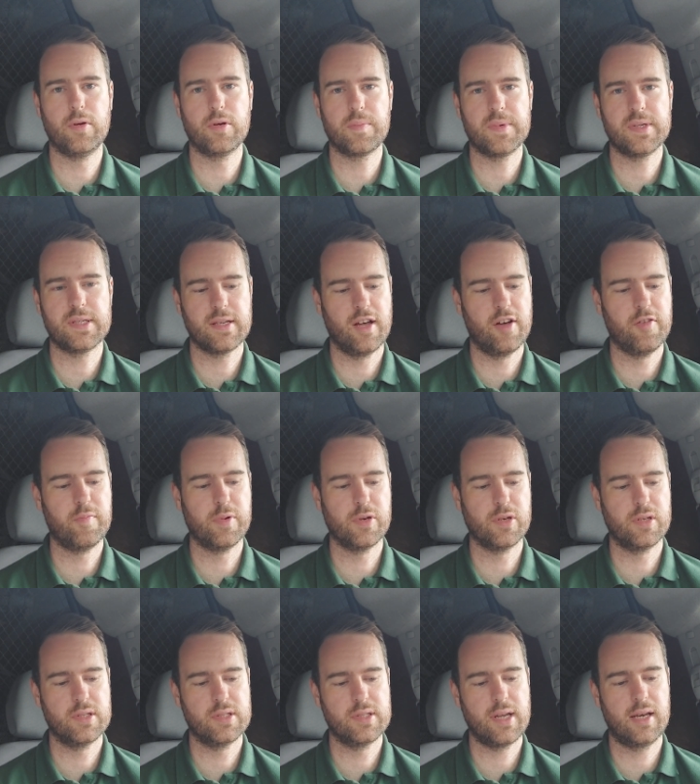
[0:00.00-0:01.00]
look myself,
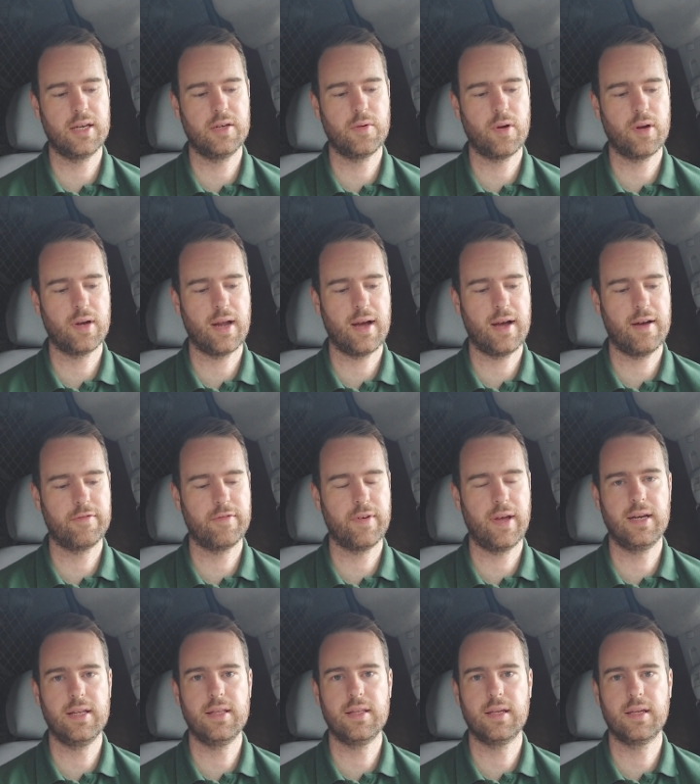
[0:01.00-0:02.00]
but does anyone have
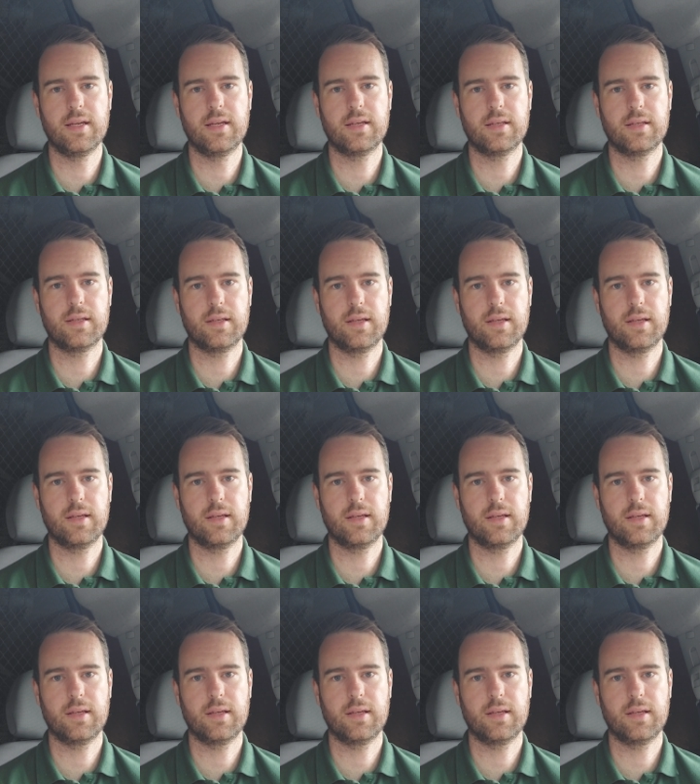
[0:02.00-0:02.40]
anything